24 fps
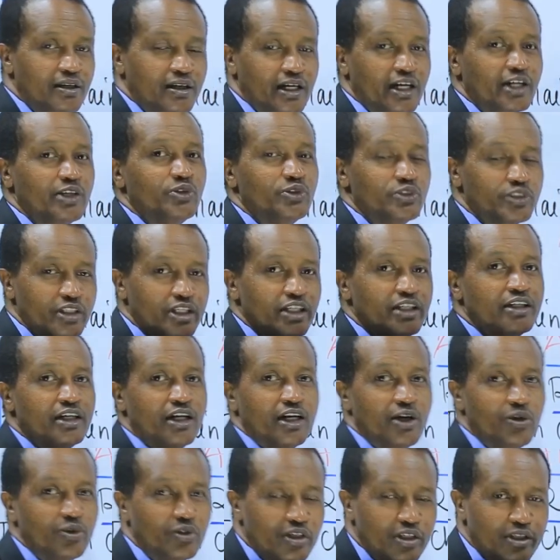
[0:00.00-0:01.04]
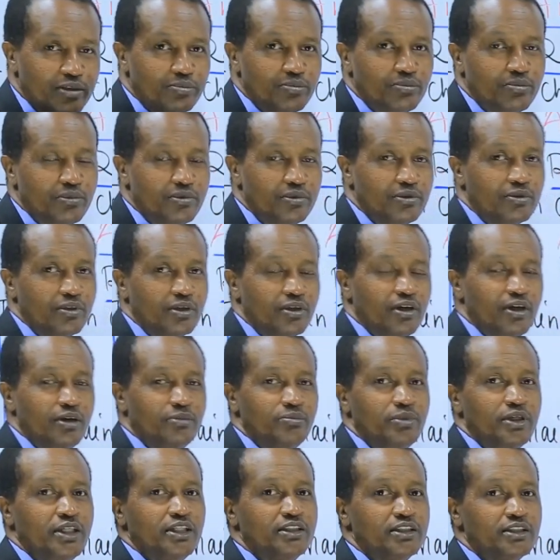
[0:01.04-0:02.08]
Can you say it loudly?
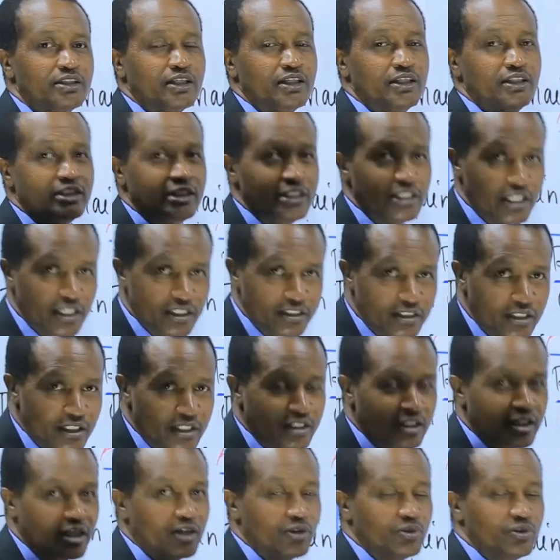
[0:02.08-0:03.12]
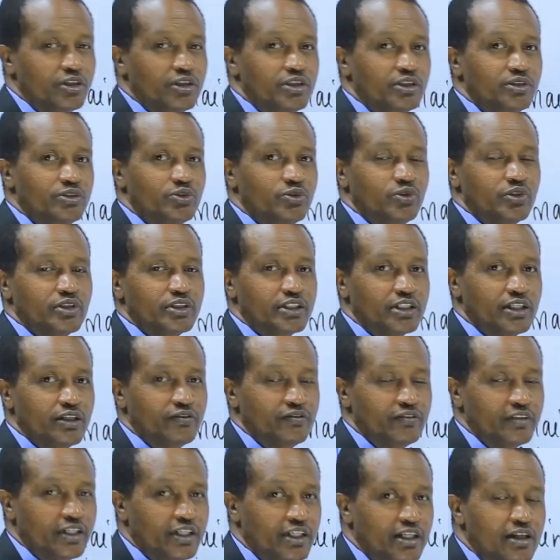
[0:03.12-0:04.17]
Please, just say it loudly to
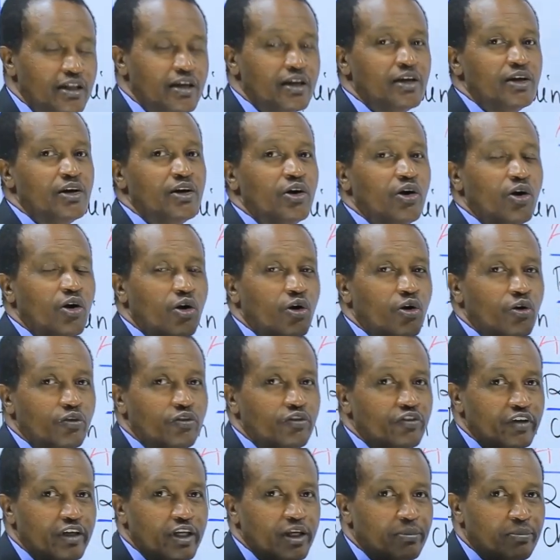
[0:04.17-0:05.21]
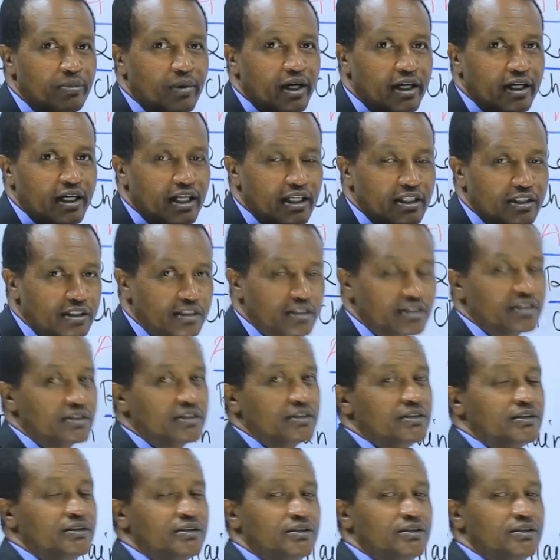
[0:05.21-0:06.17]
yourself there. Oviparous.